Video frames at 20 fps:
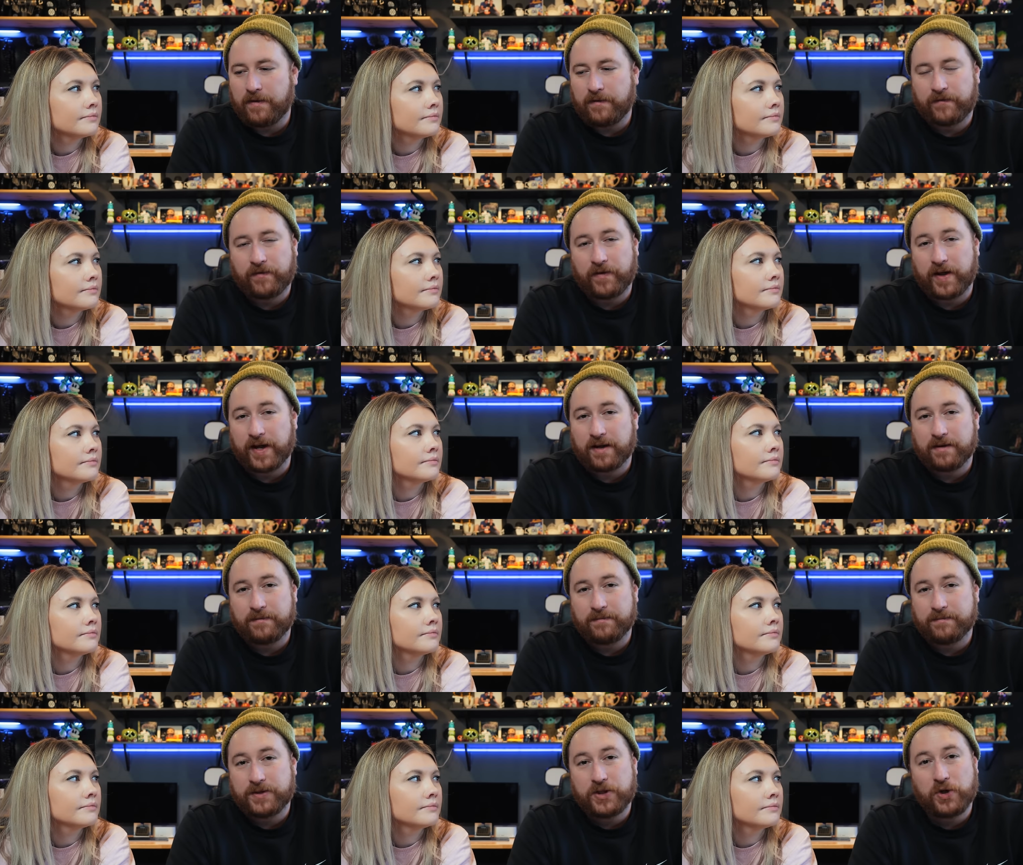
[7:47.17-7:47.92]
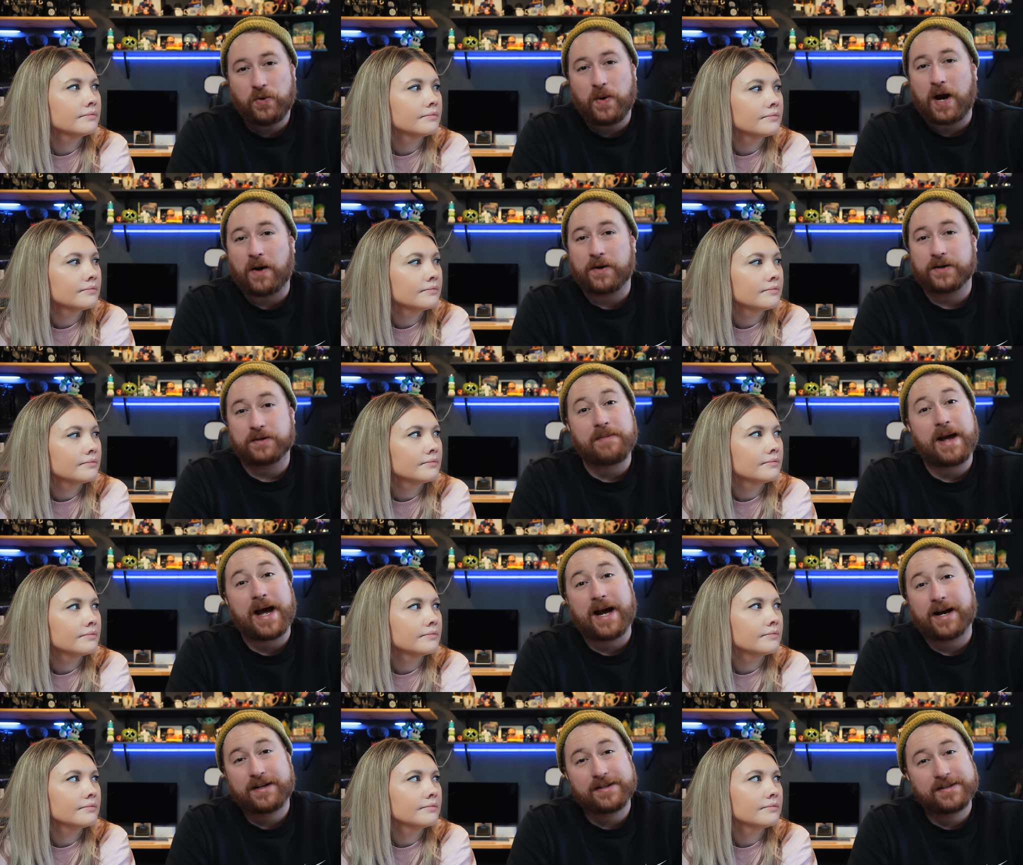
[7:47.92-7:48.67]
Speaker 1: for like two hours
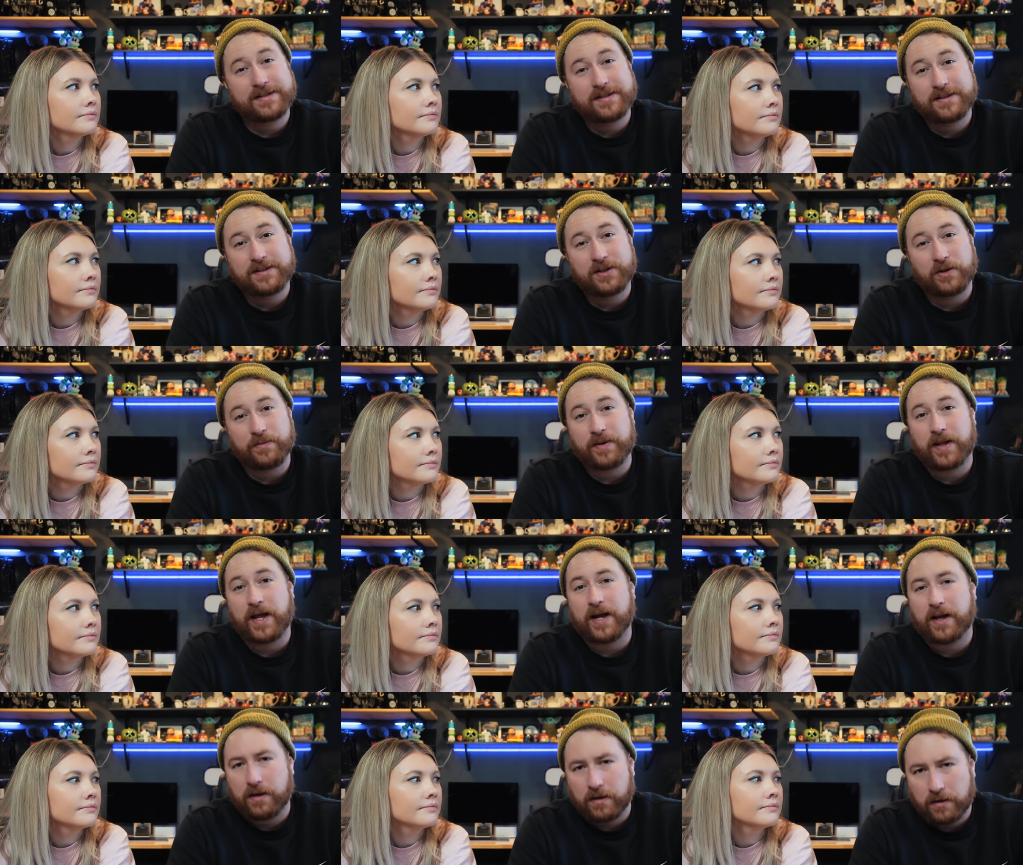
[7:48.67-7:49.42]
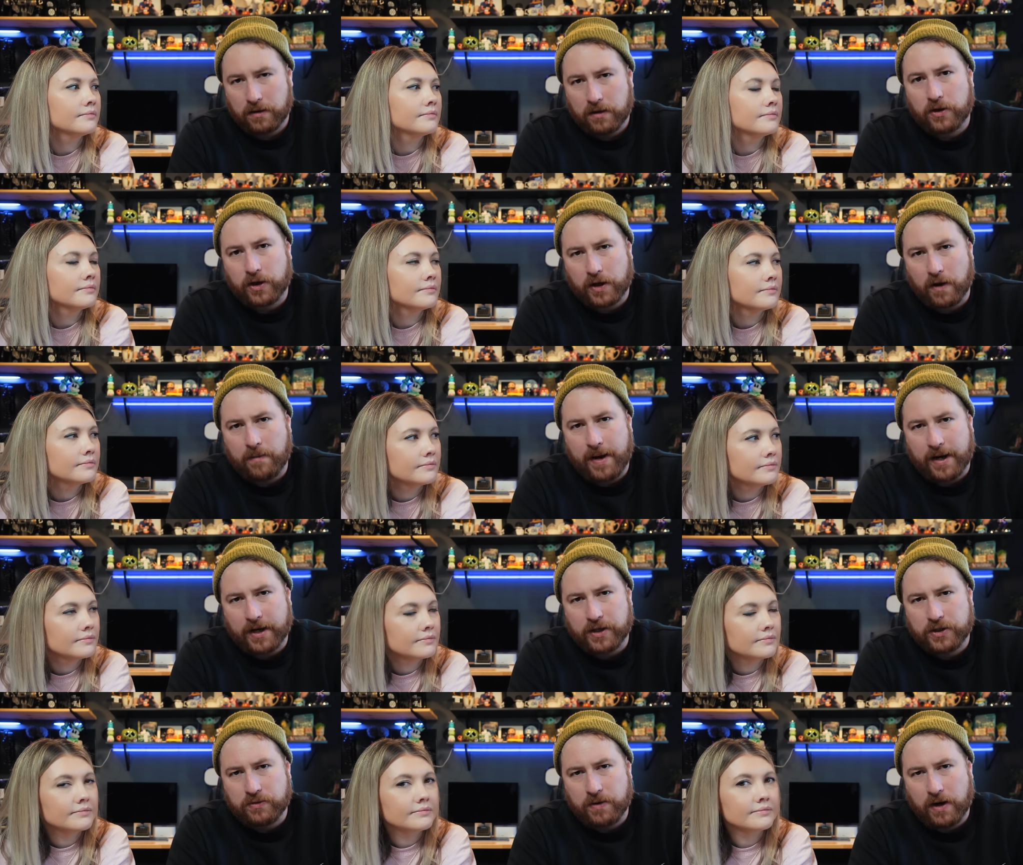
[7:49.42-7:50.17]
max. Mm-hmm. So they'll be mm-hmm. like, "You come
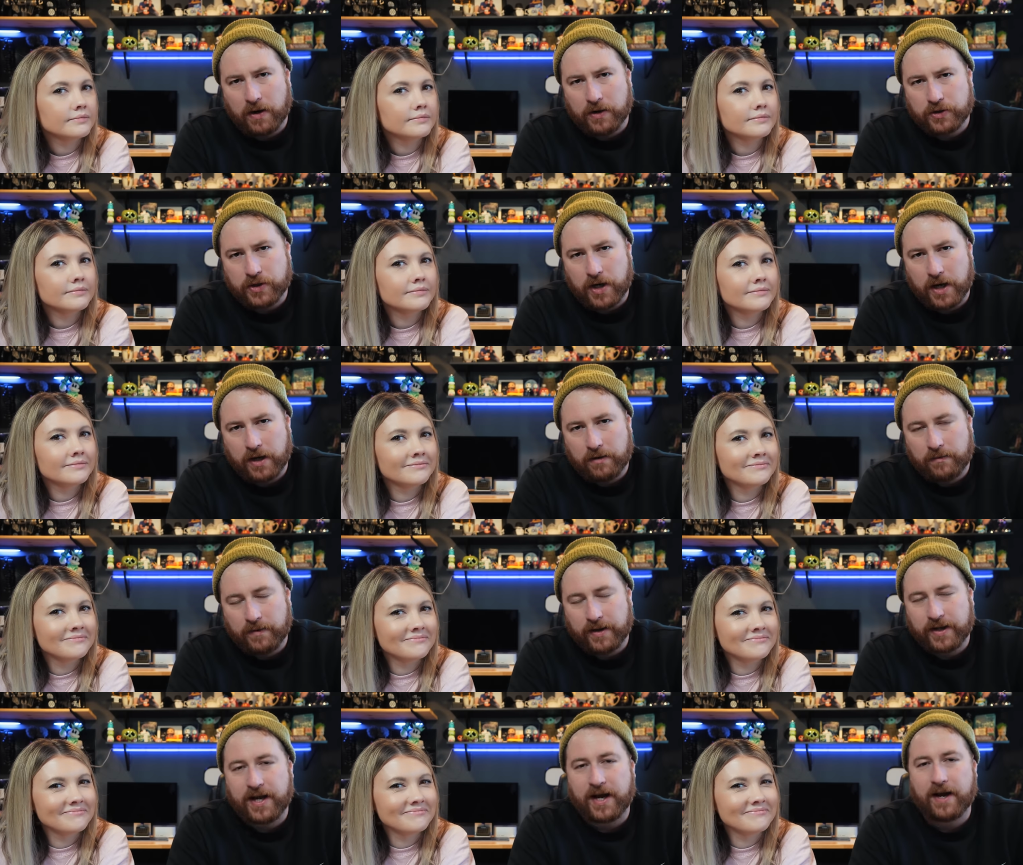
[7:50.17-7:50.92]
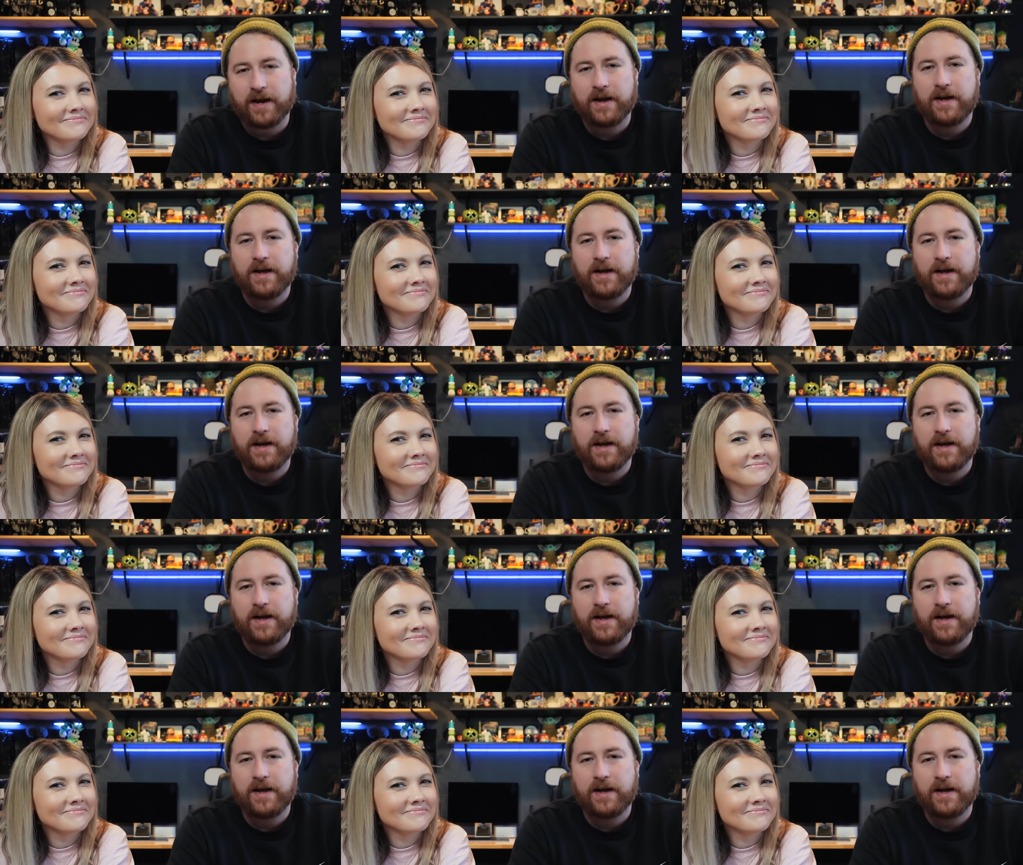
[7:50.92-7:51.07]
back in two hours, right?" Like, yeah.